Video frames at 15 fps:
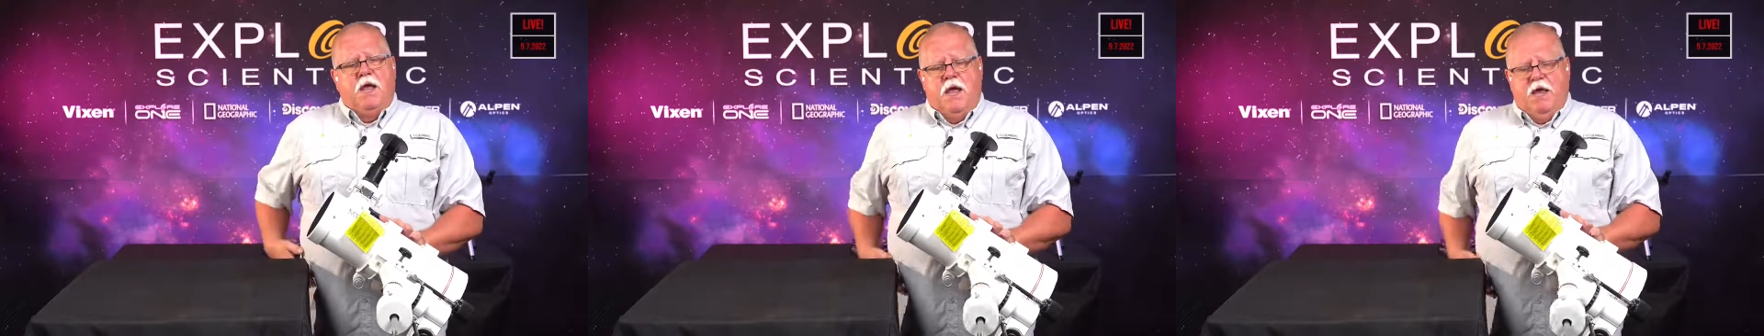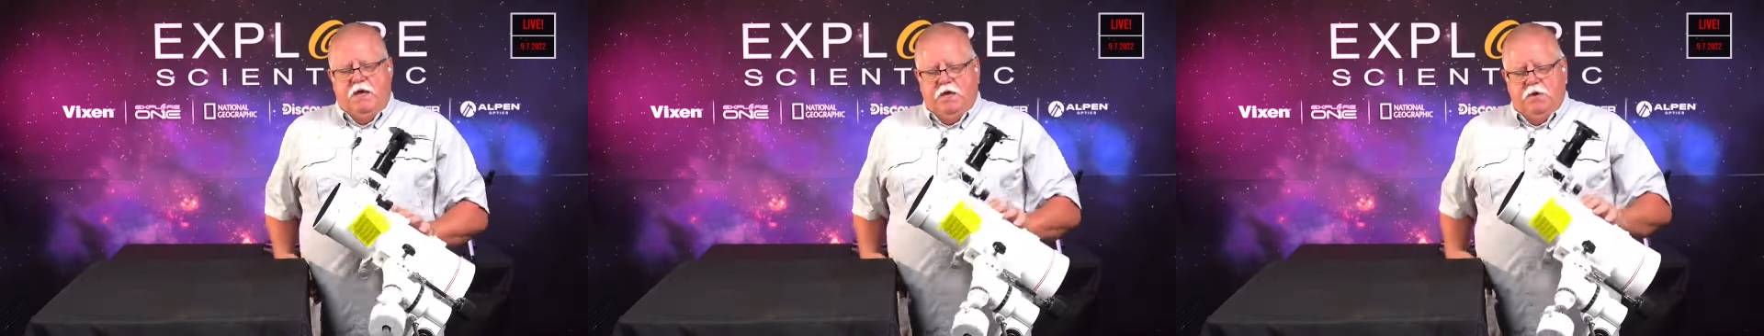
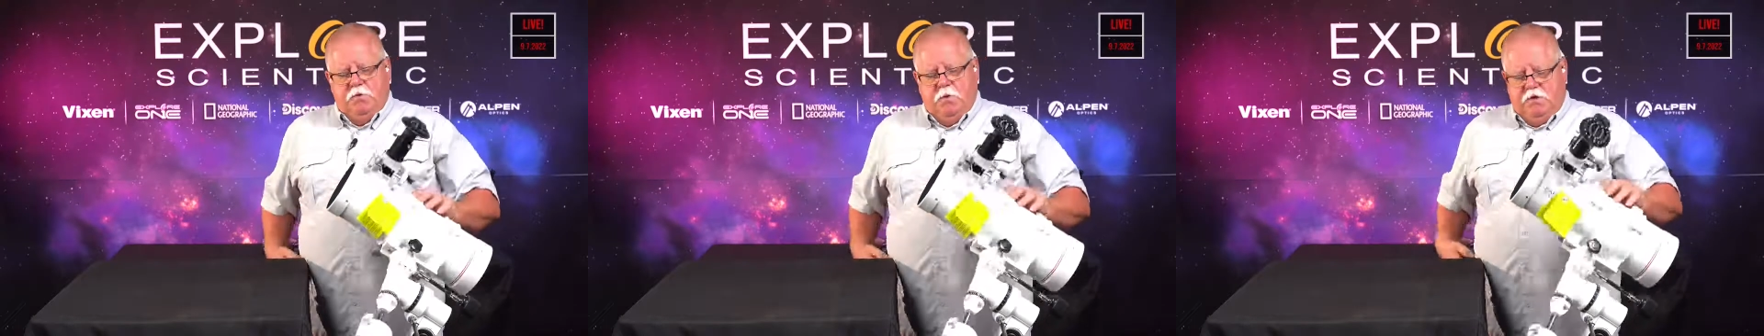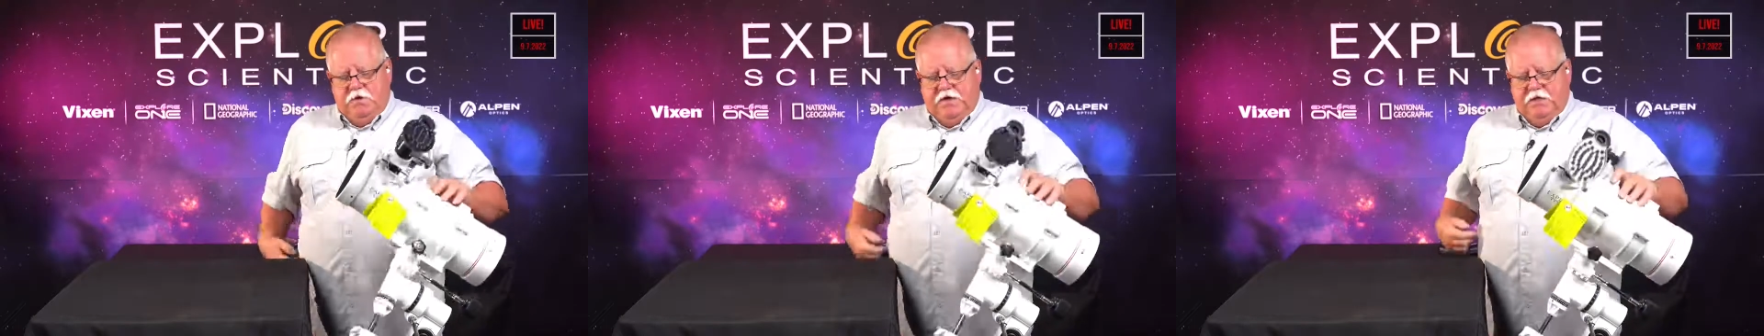and you can
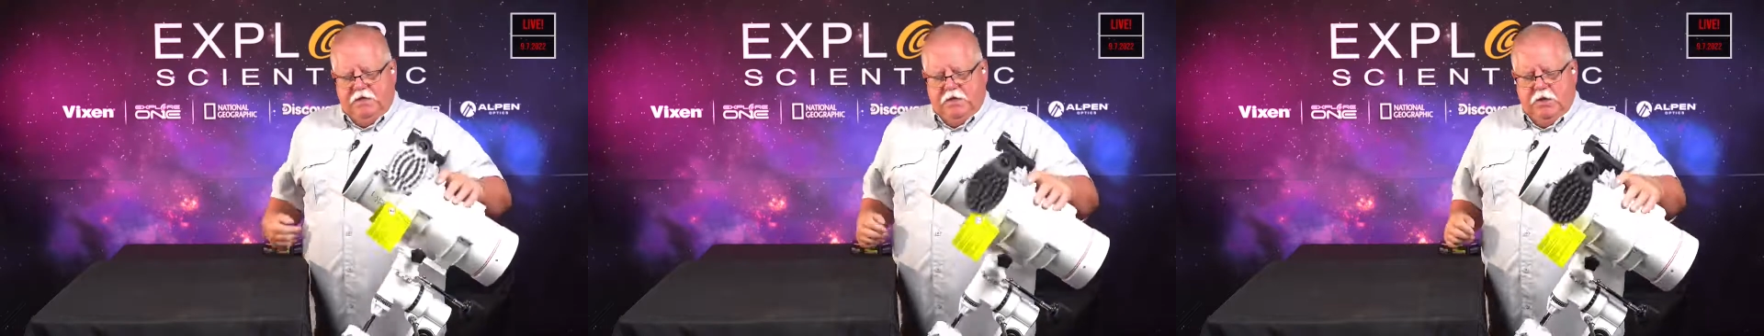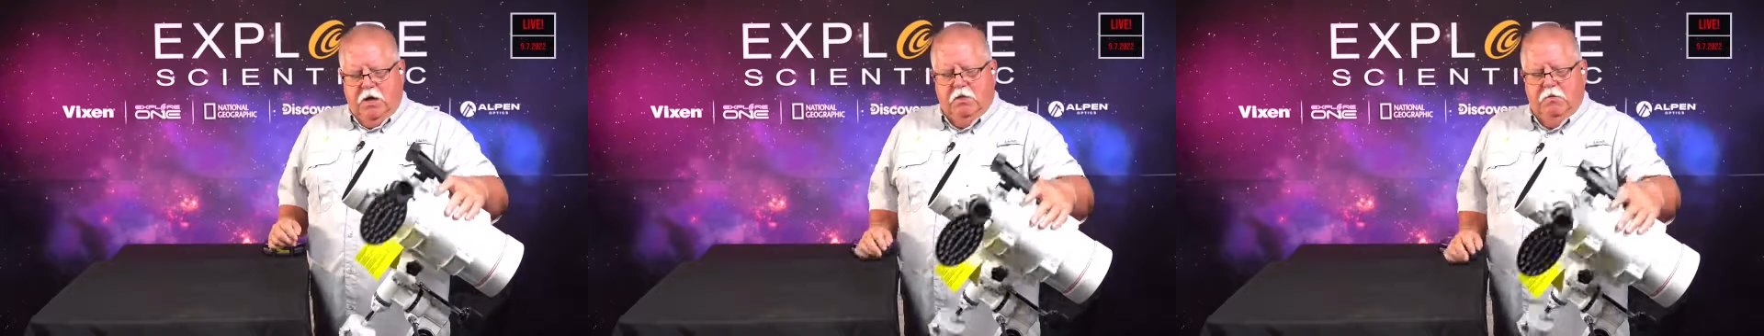rotate
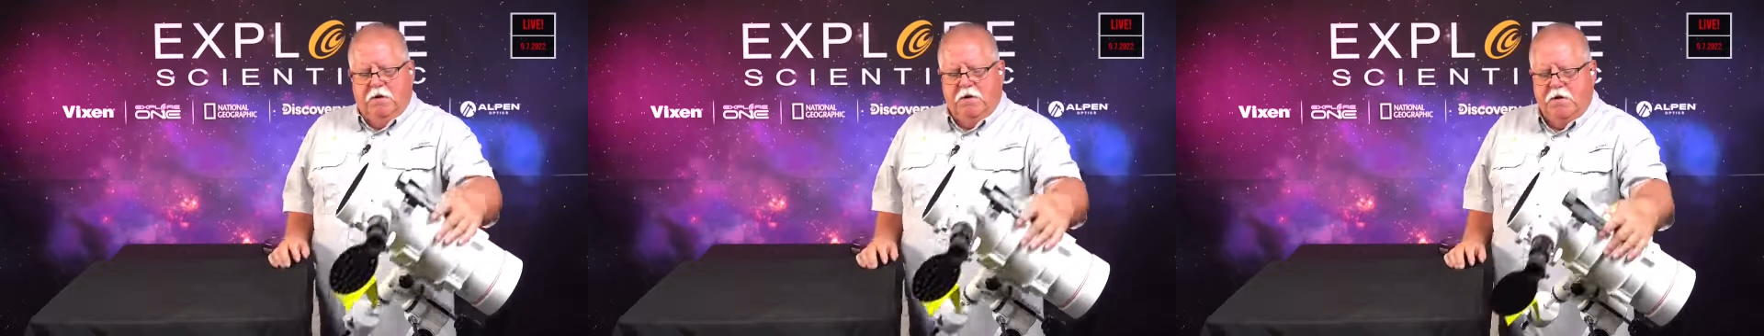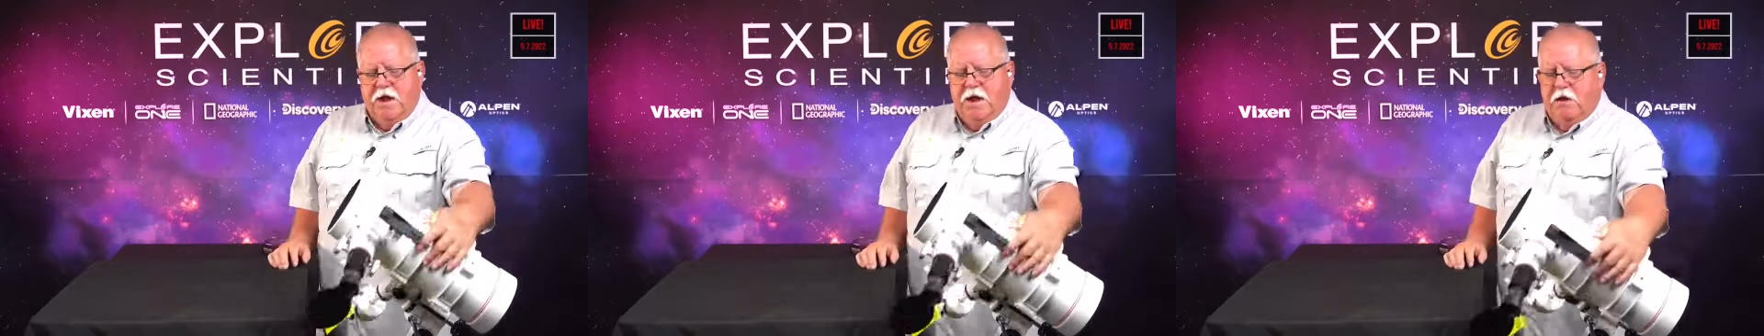this all the way
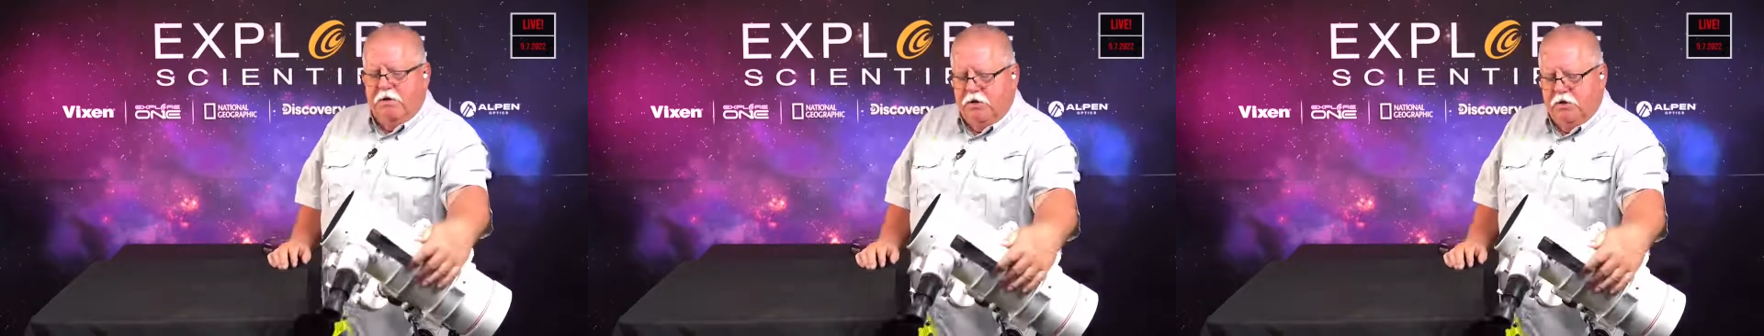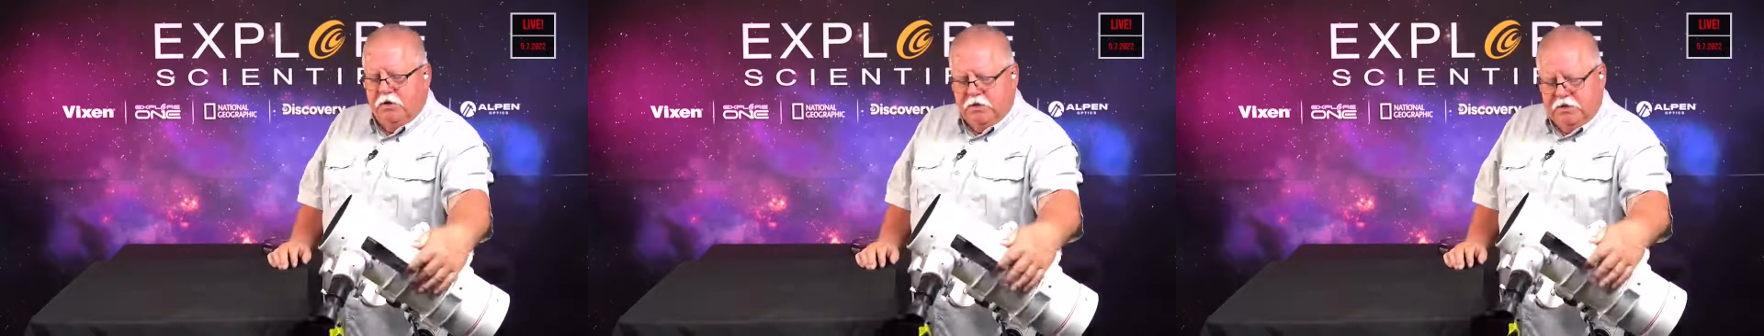around.
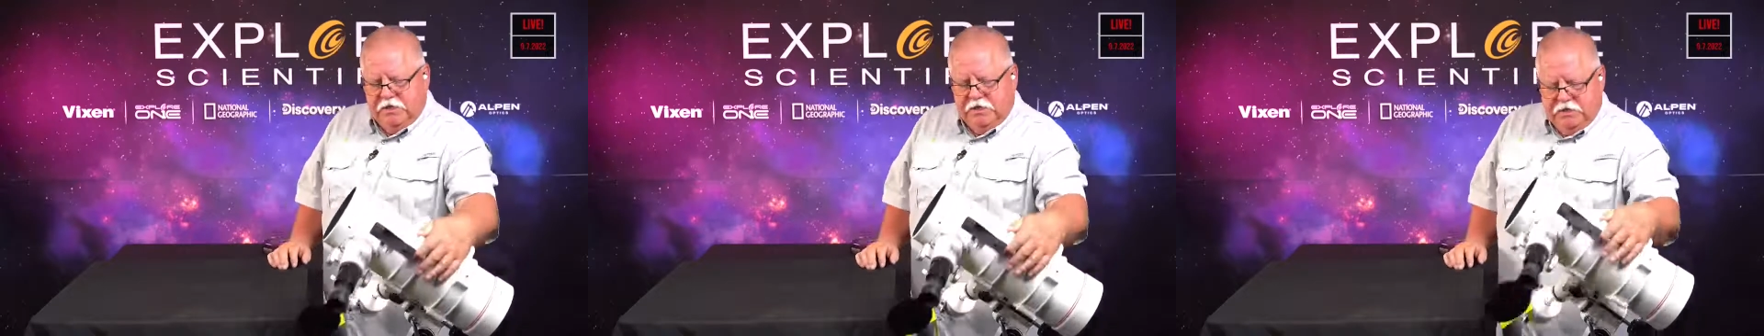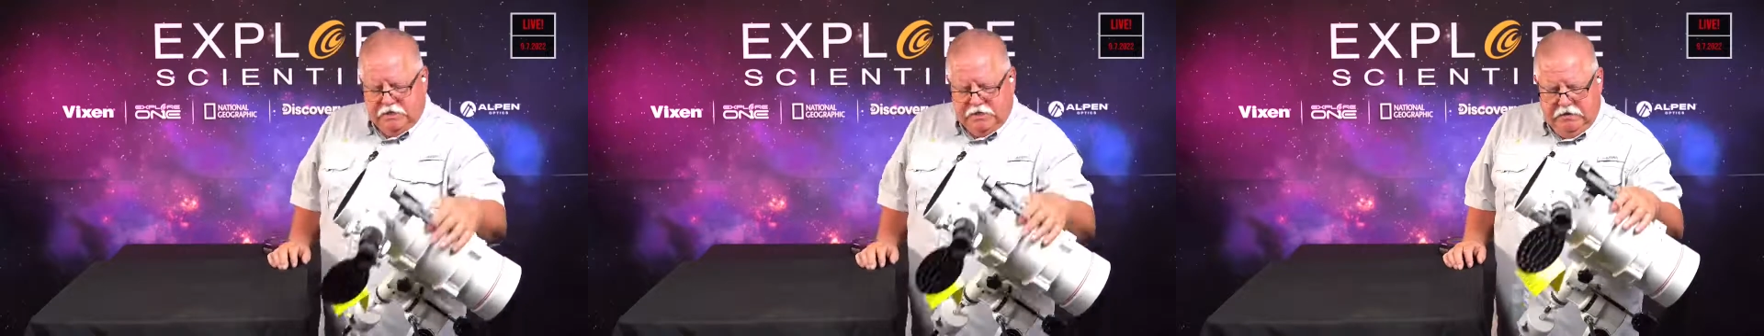You're going to see
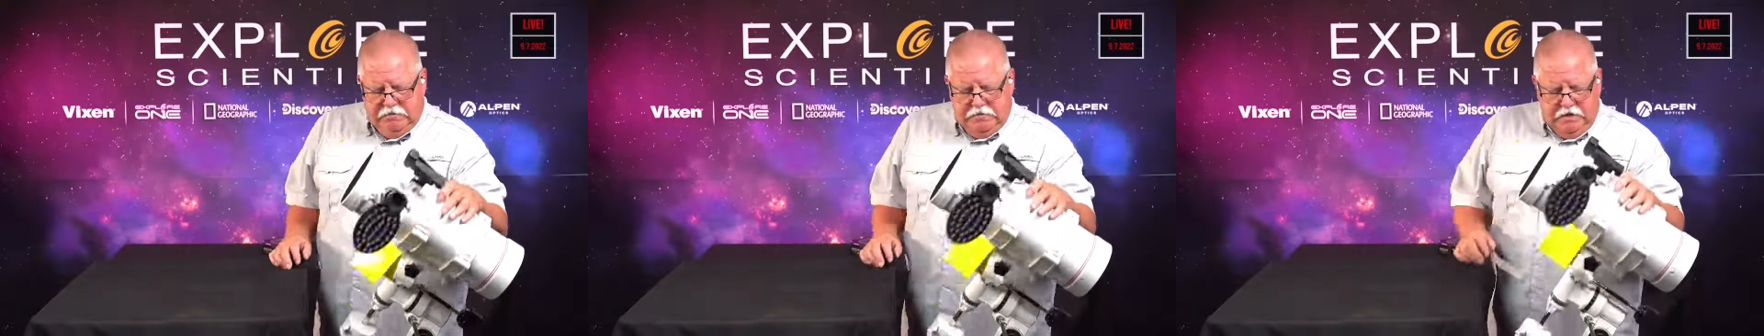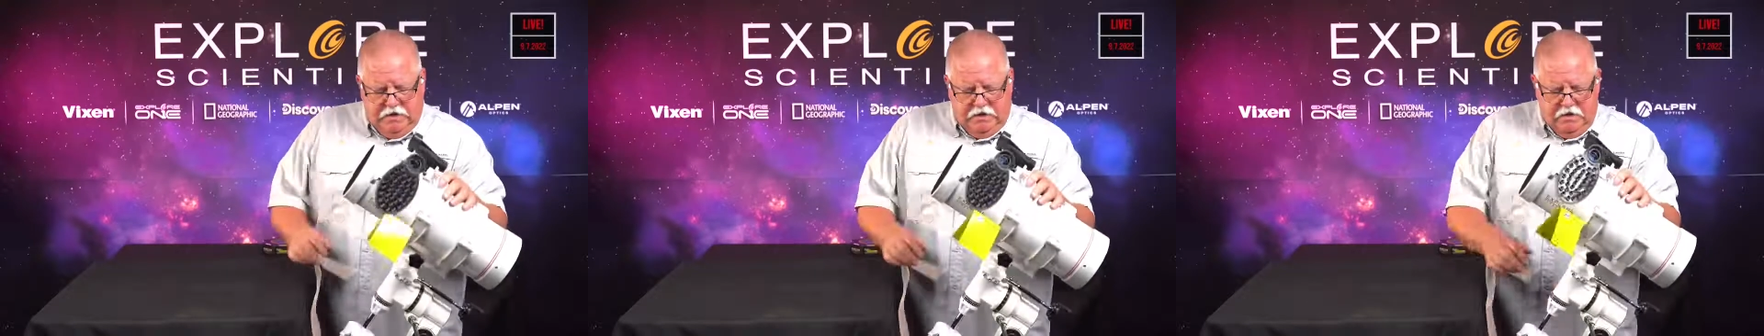the same
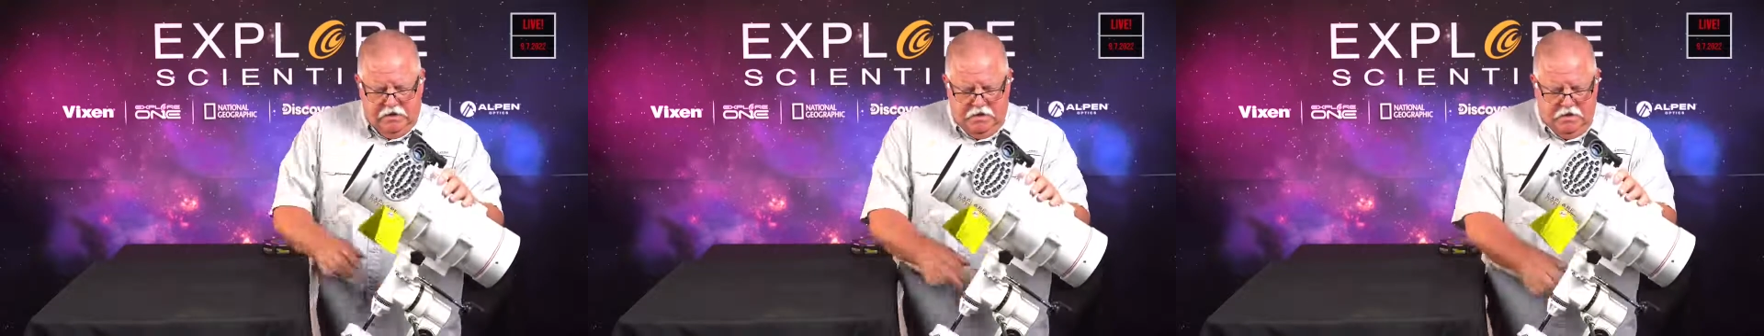thing.